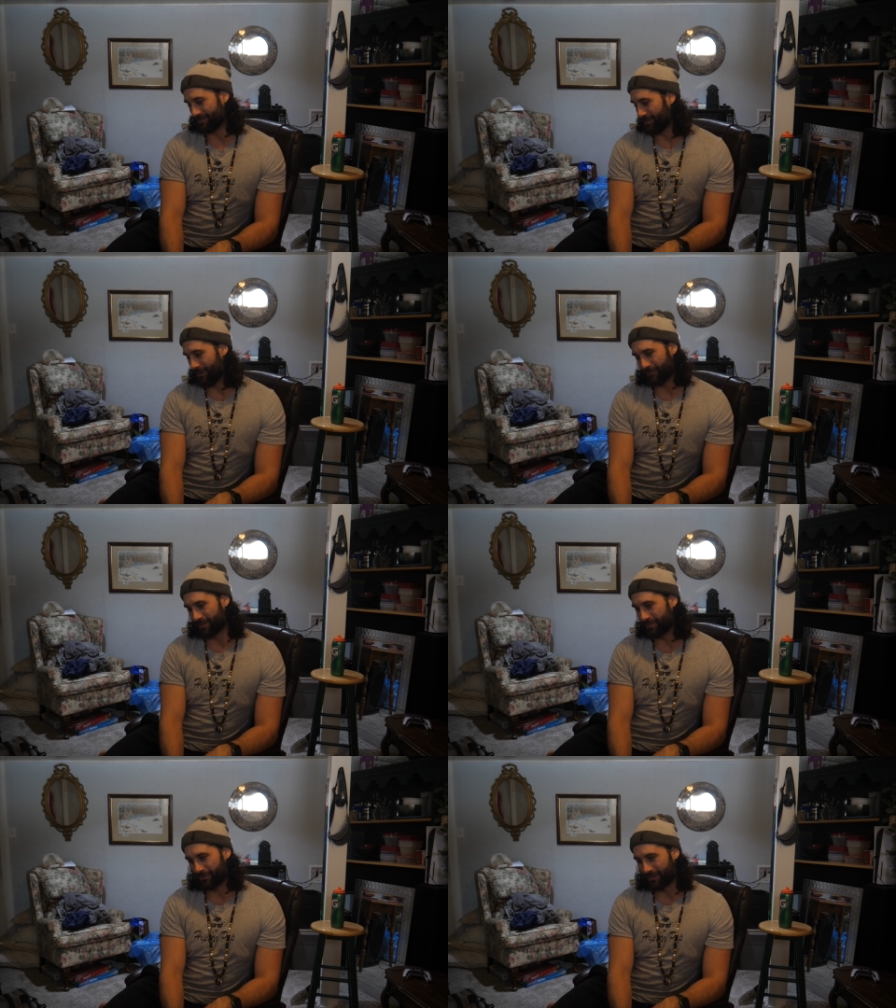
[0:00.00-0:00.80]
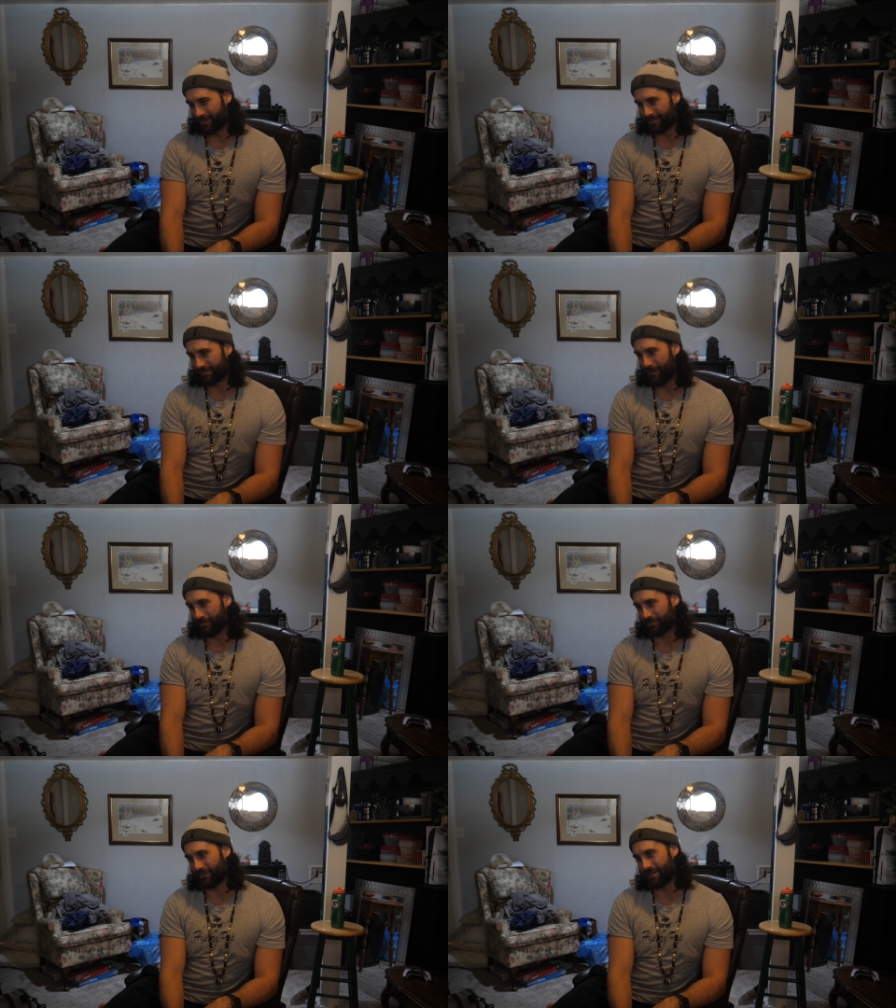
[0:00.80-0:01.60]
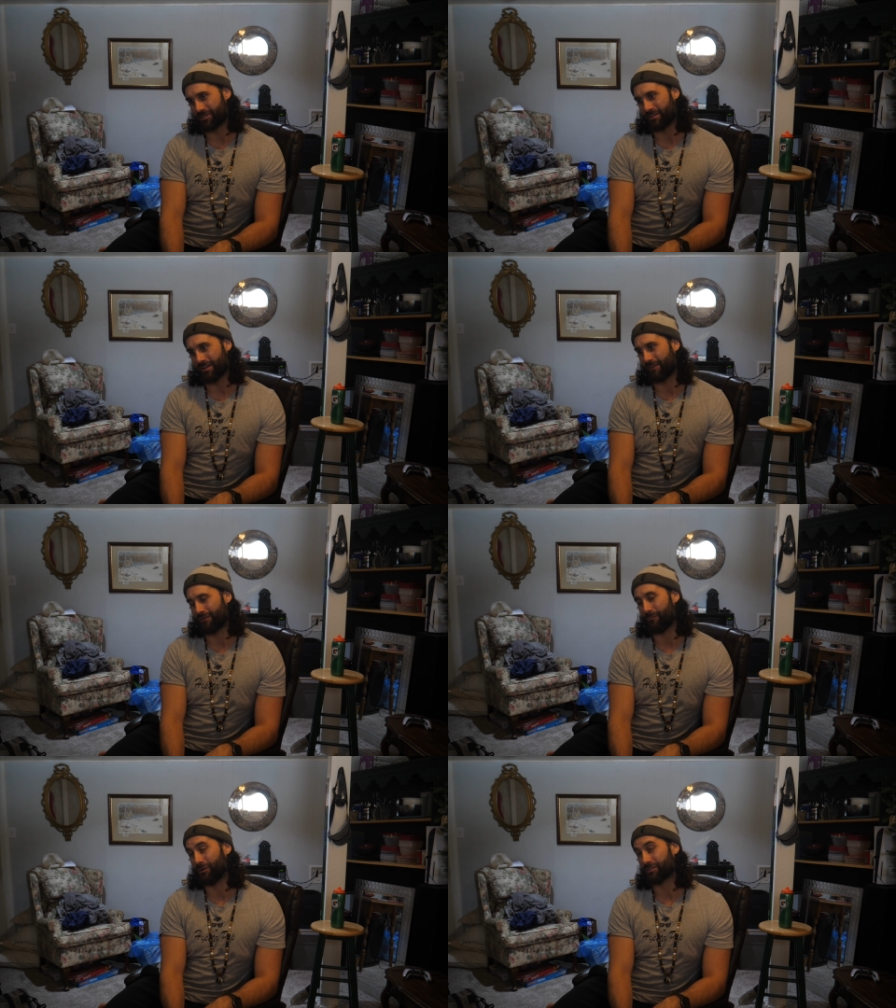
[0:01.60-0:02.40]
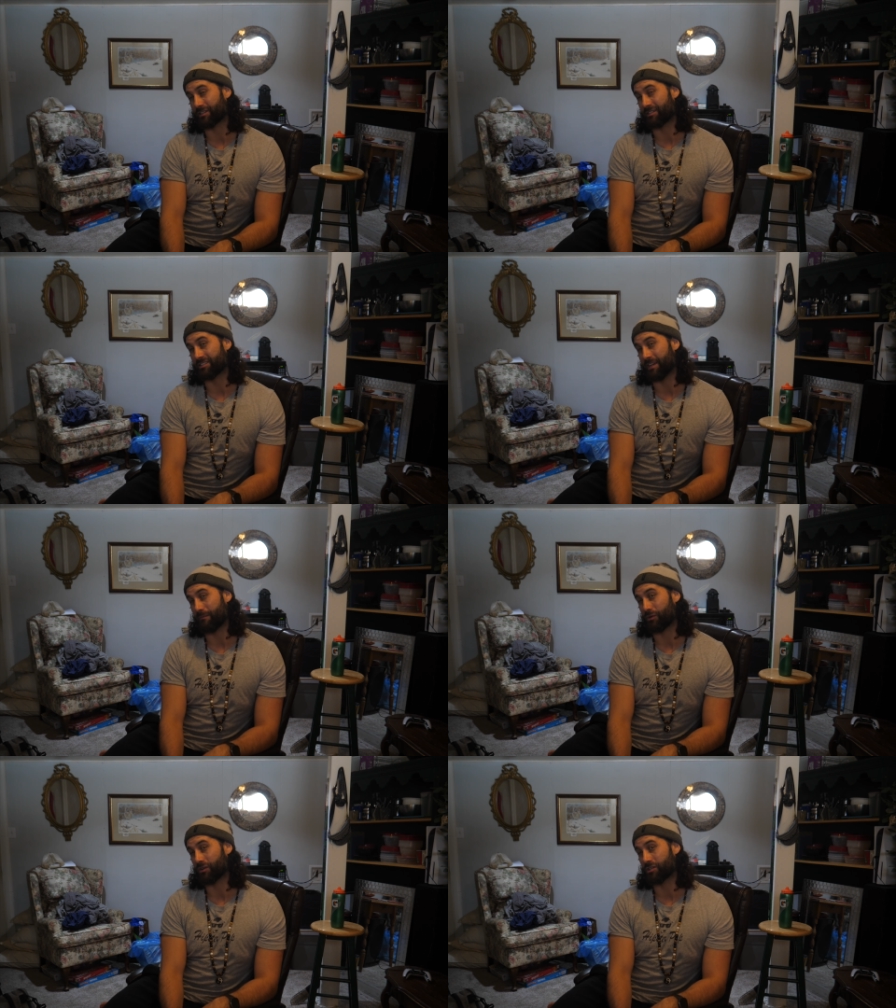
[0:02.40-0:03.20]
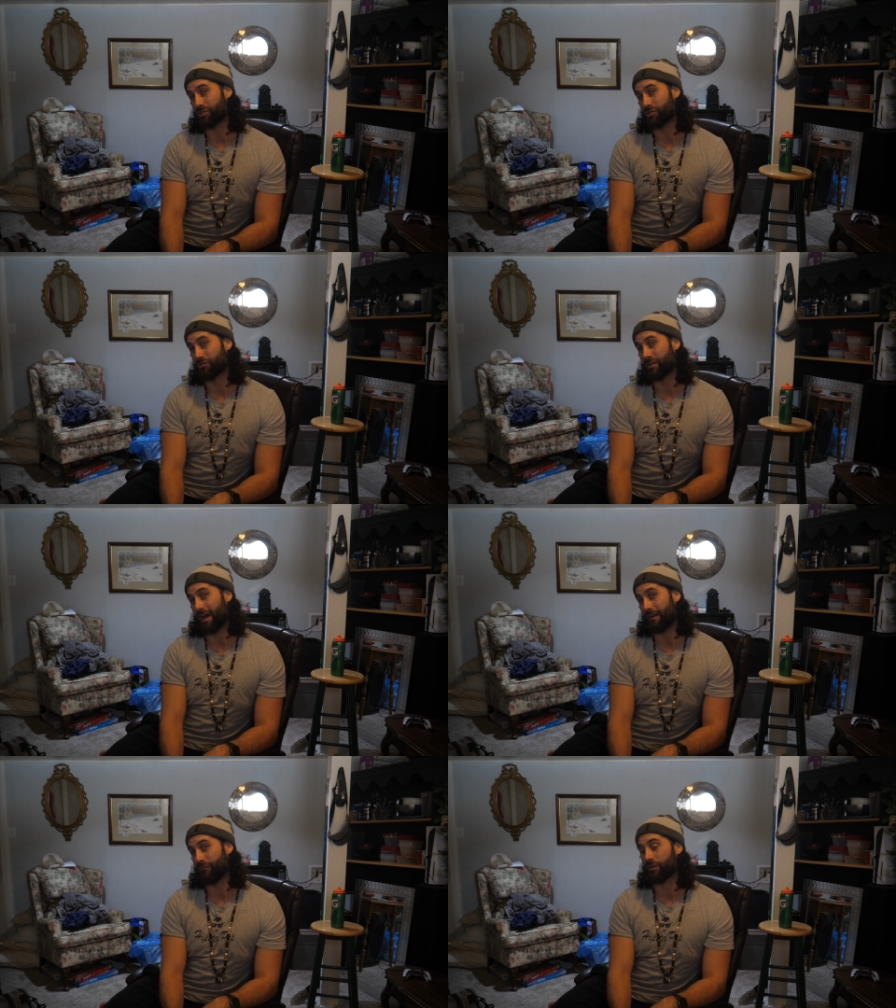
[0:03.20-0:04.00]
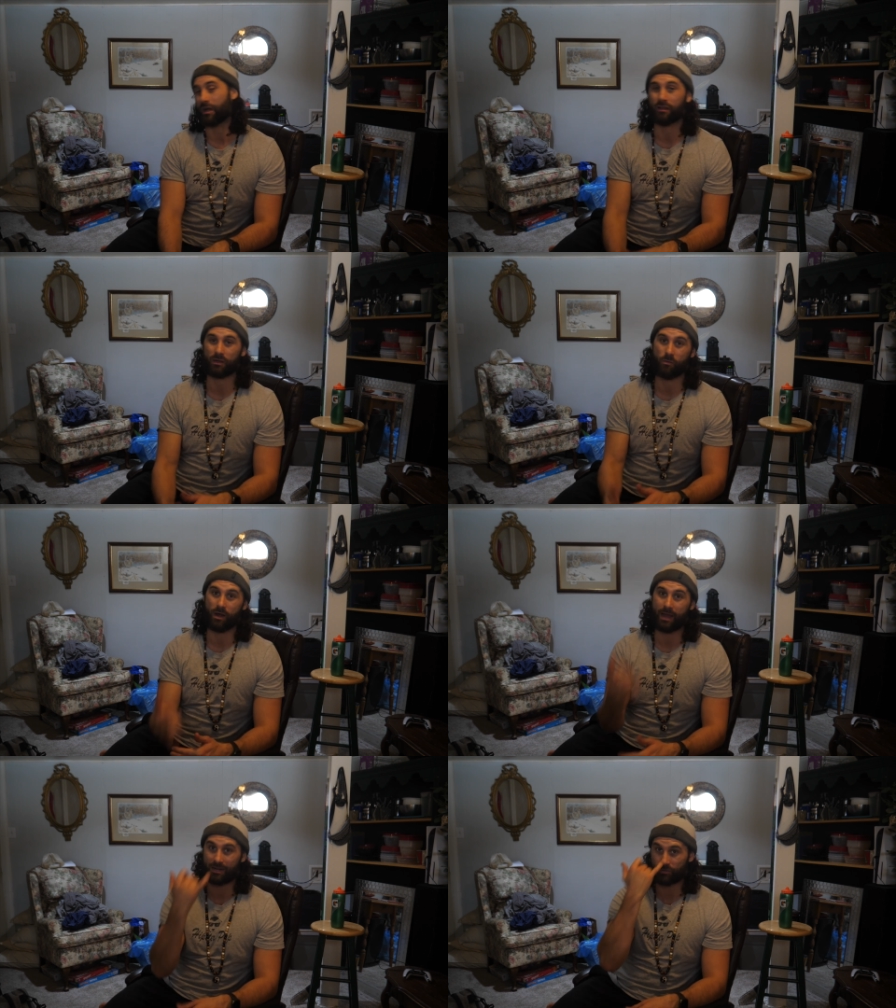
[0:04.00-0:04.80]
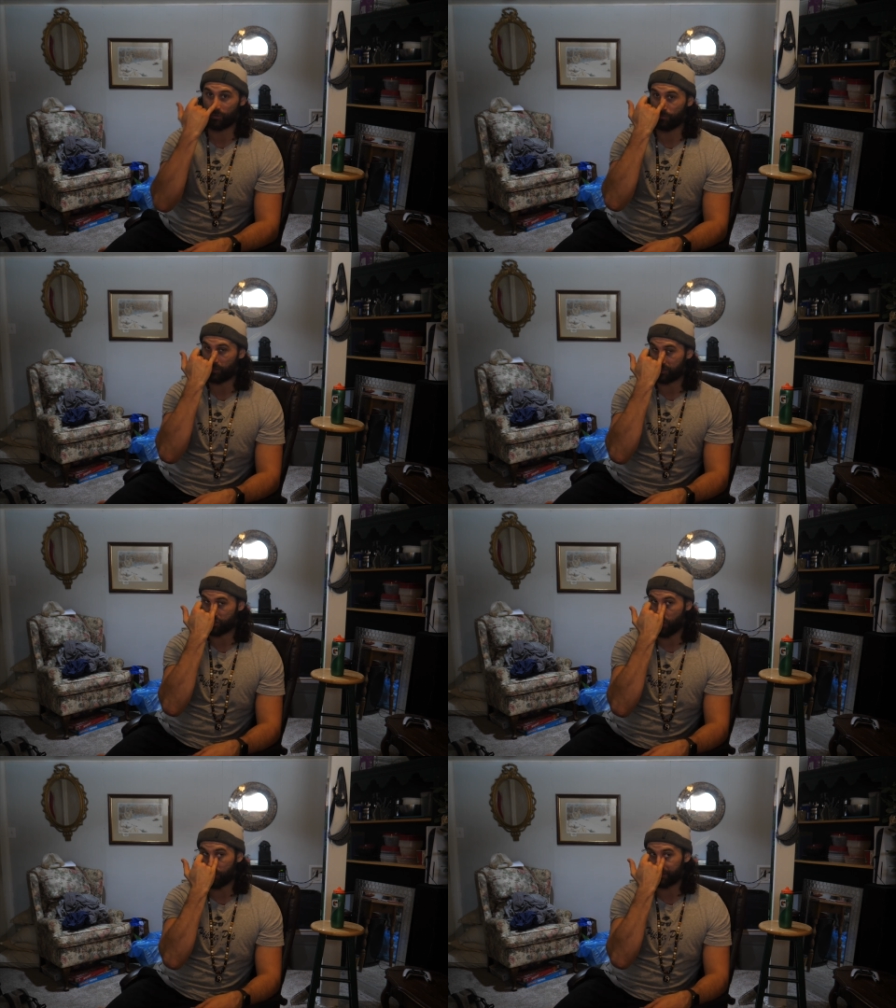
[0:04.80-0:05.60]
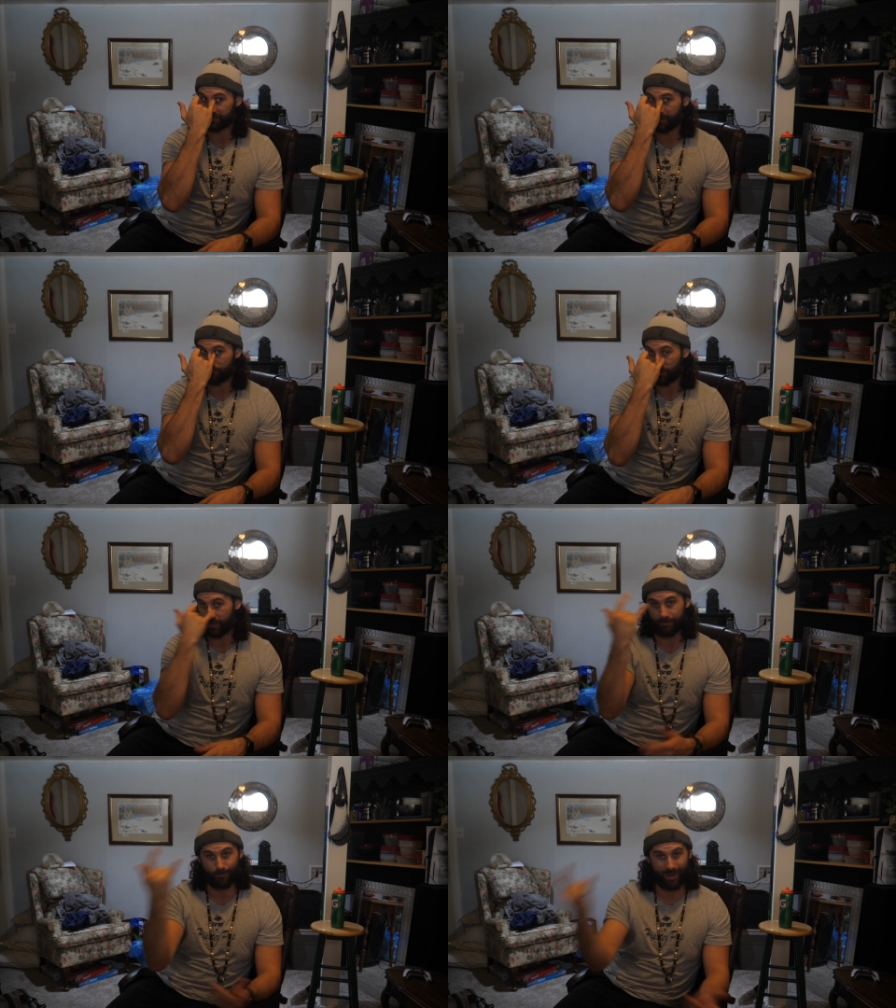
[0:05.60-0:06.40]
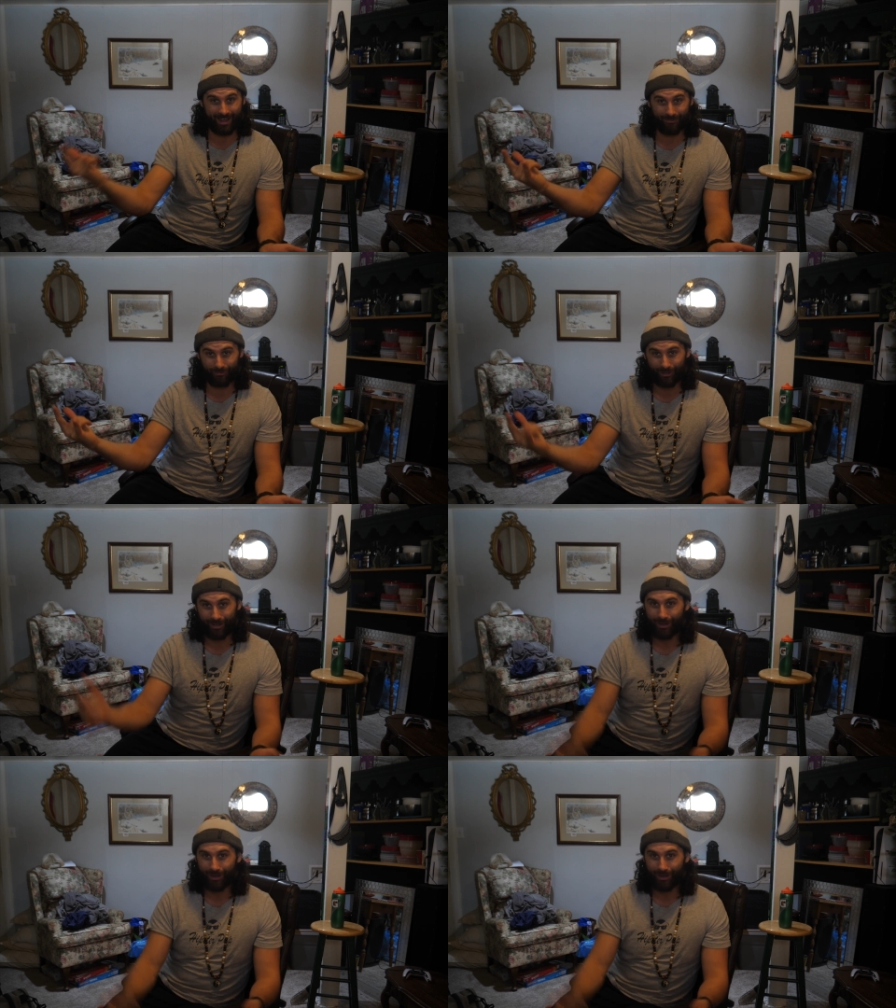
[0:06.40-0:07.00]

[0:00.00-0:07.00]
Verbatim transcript: So the tour, it's almost finished, and then I've got most of December to do that. I've only got like one actual book show in December in Banff,